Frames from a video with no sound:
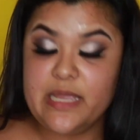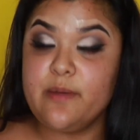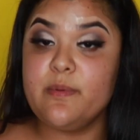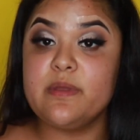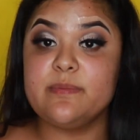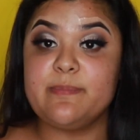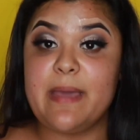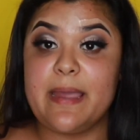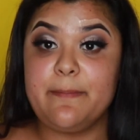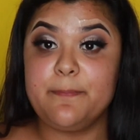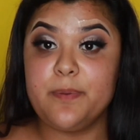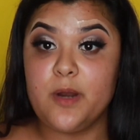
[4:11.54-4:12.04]

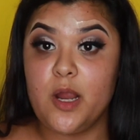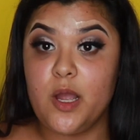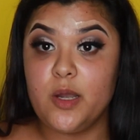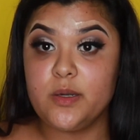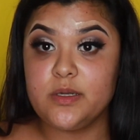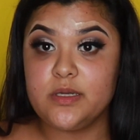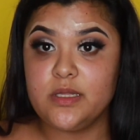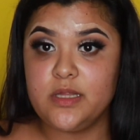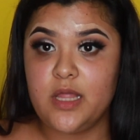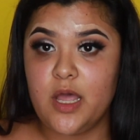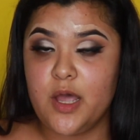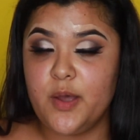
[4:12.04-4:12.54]
With my Pro
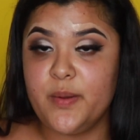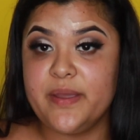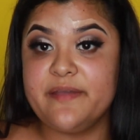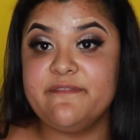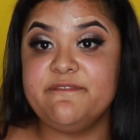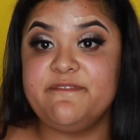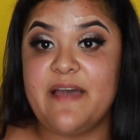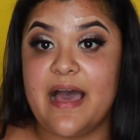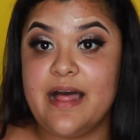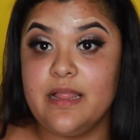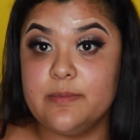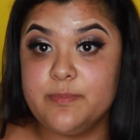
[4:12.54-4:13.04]
Glow
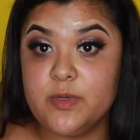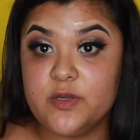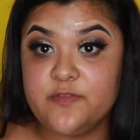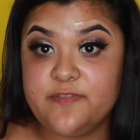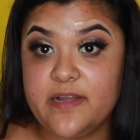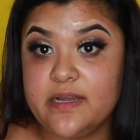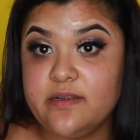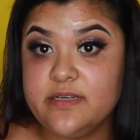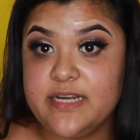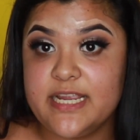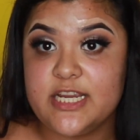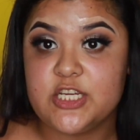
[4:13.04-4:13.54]
Infallible
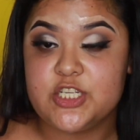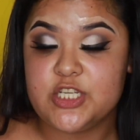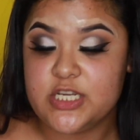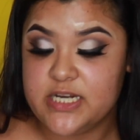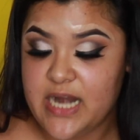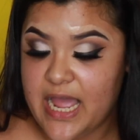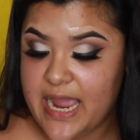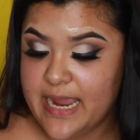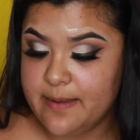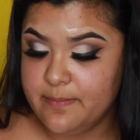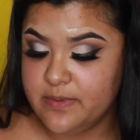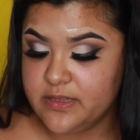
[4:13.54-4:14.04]
Foundation,
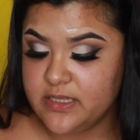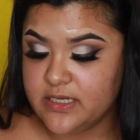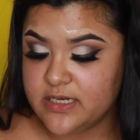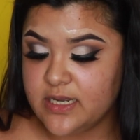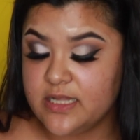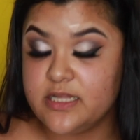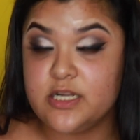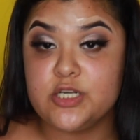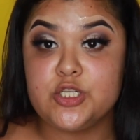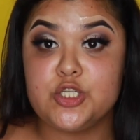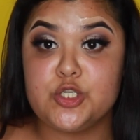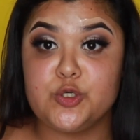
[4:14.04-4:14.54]
I'm in the
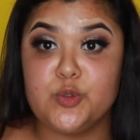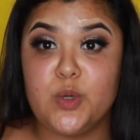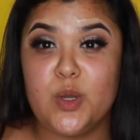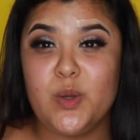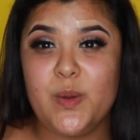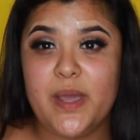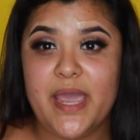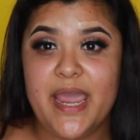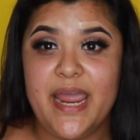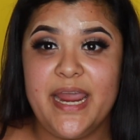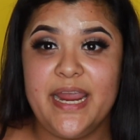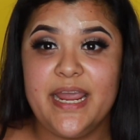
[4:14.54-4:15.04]
color
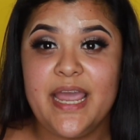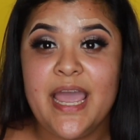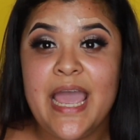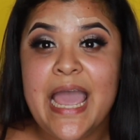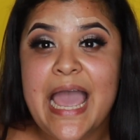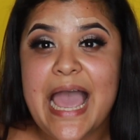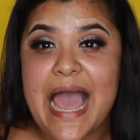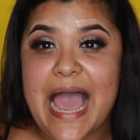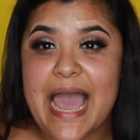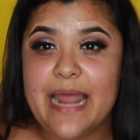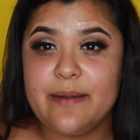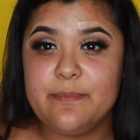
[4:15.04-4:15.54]
208,
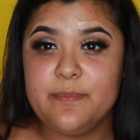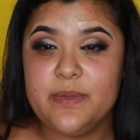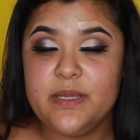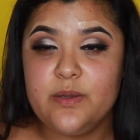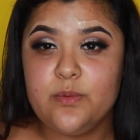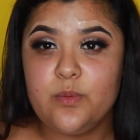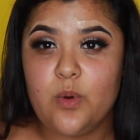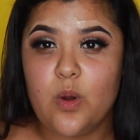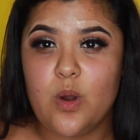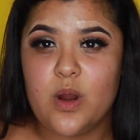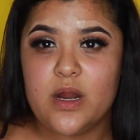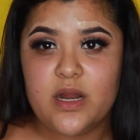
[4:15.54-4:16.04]
and be
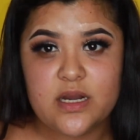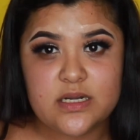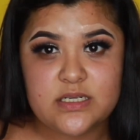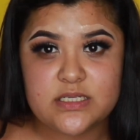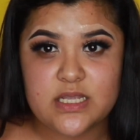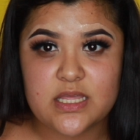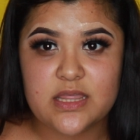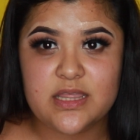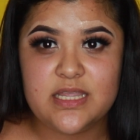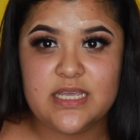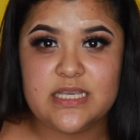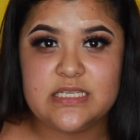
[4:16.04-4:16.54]
warned,
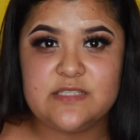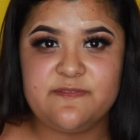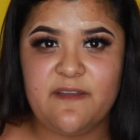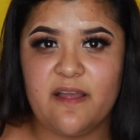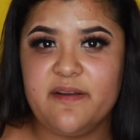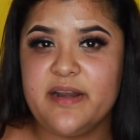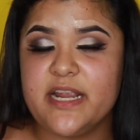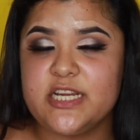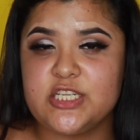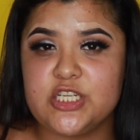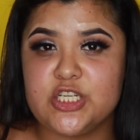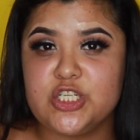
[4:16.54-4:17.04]
this
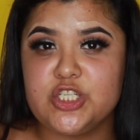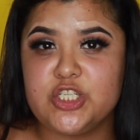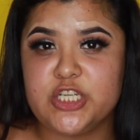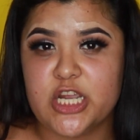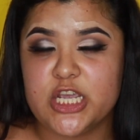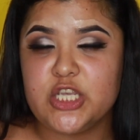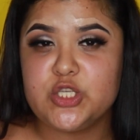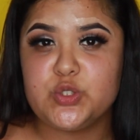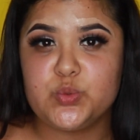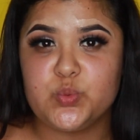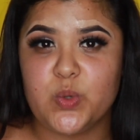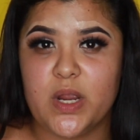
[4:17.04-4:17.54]
foundation
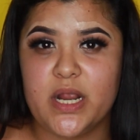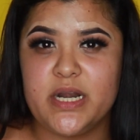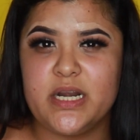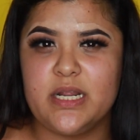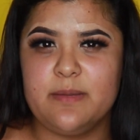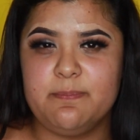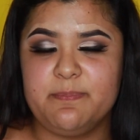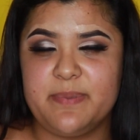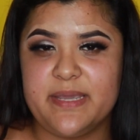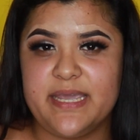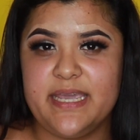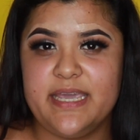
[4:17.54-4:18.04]
does run
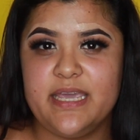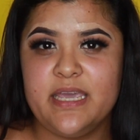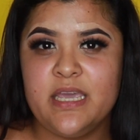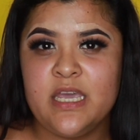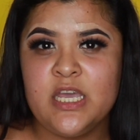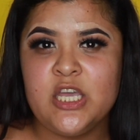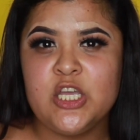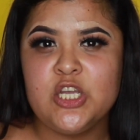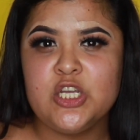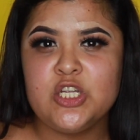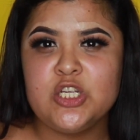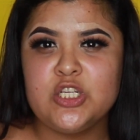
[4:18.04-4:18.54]
a bit
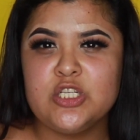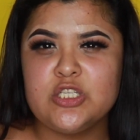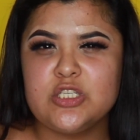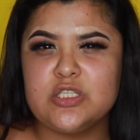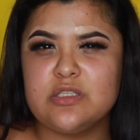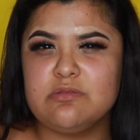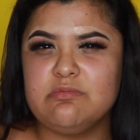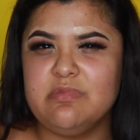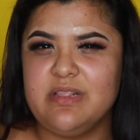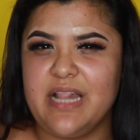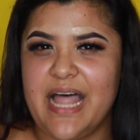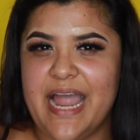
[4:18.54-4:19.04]

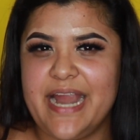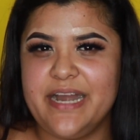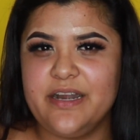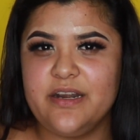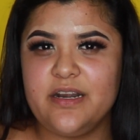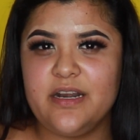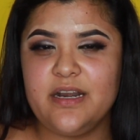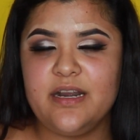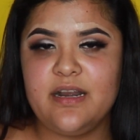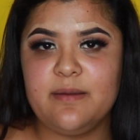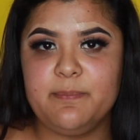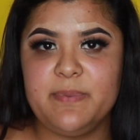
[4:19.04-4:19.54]

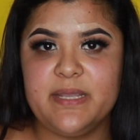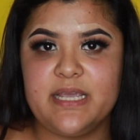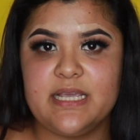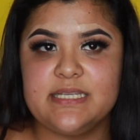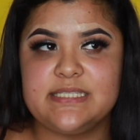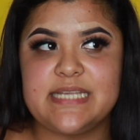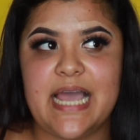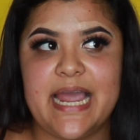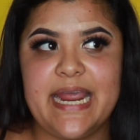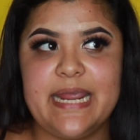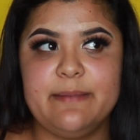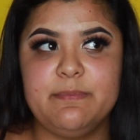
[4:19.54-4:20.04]
lighter
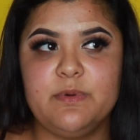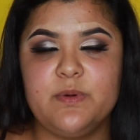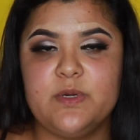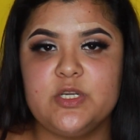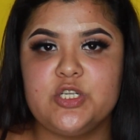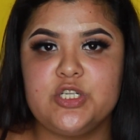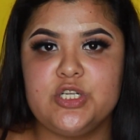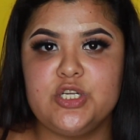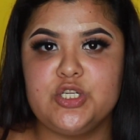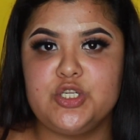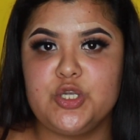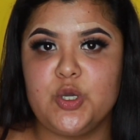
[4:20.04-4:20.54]
because I am
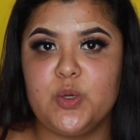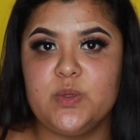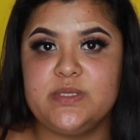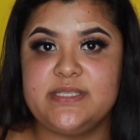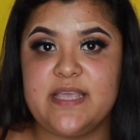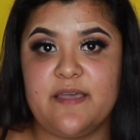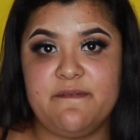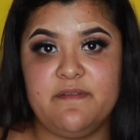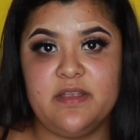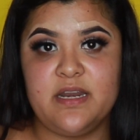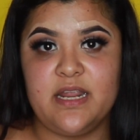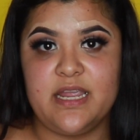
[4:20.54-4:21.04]
originally
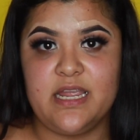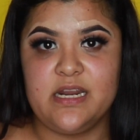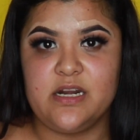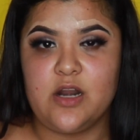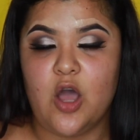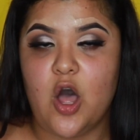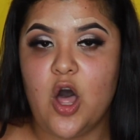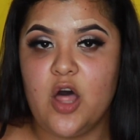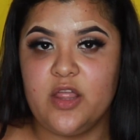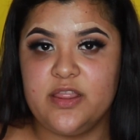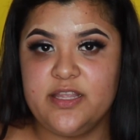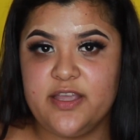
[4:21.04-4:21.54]
207
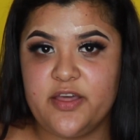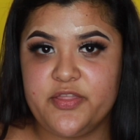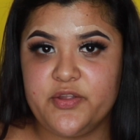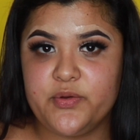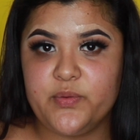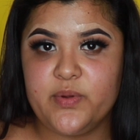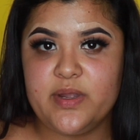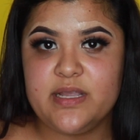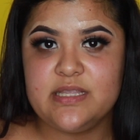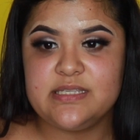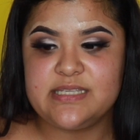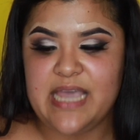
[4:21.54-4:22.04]
in all the other
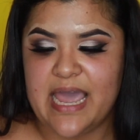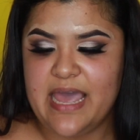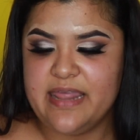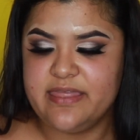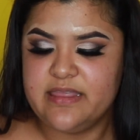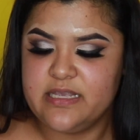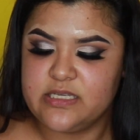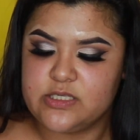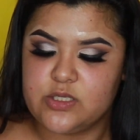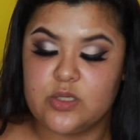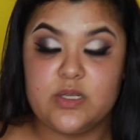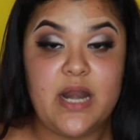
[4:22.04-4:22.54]
ones,
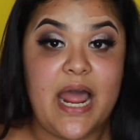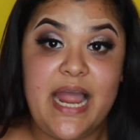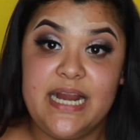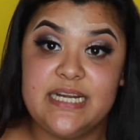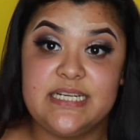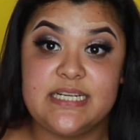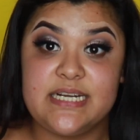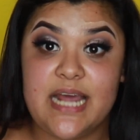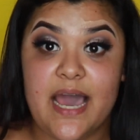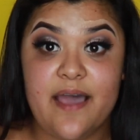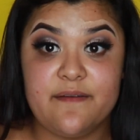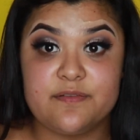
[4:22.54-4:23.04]
and this one I
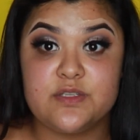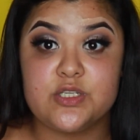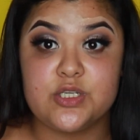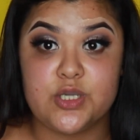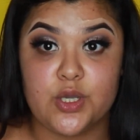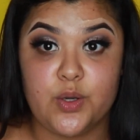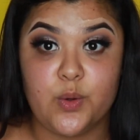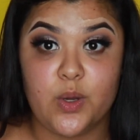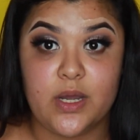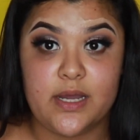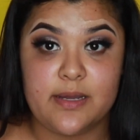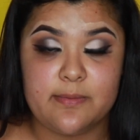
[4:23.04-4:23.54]
did have to go